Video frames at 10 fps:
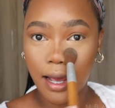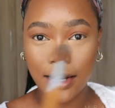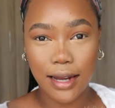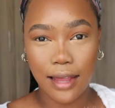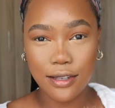And
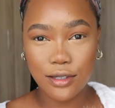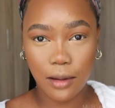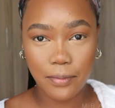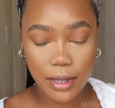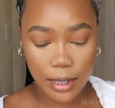another
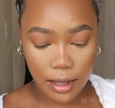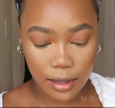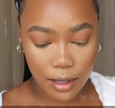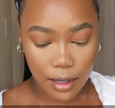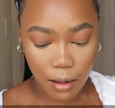topic that I
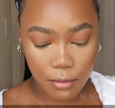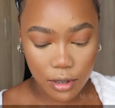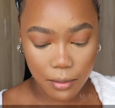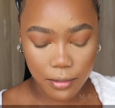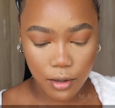think comes
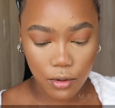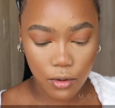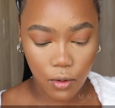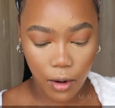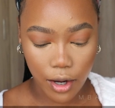up
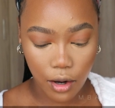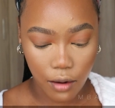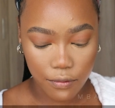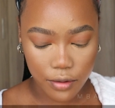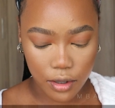quite
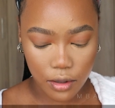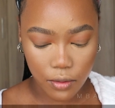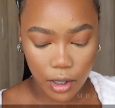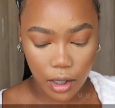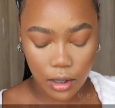often
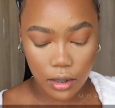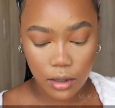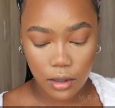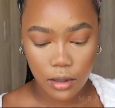when